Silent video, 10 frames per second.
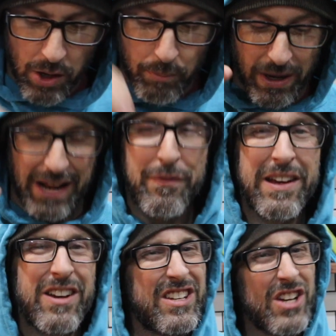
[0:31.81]
but I
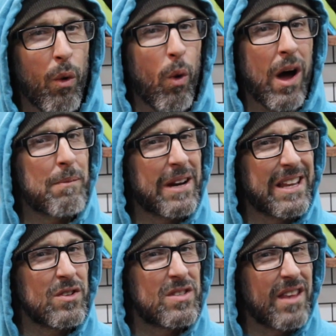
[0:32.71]
figured, you know what I'm gonna
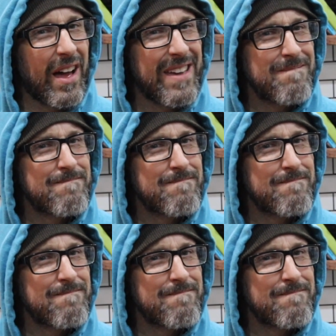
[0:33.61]
do tonight?